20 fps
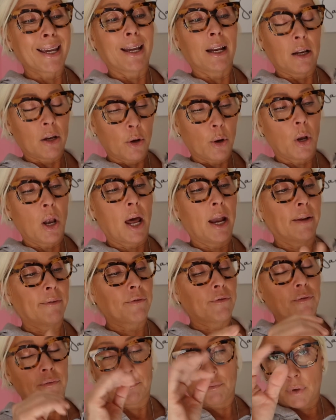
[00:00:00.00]
it. You know, a lot
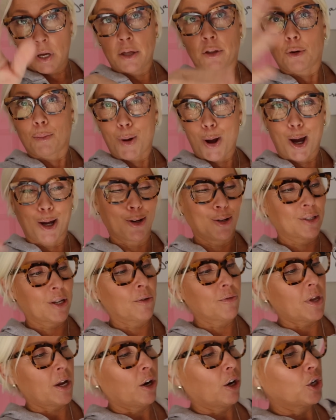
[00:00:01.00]
of other potters
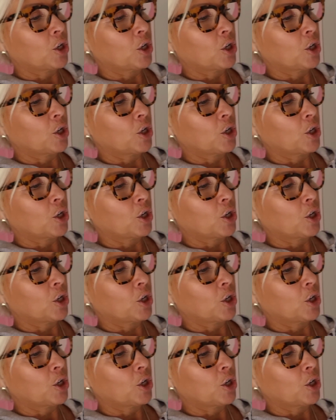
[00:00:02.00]
out there are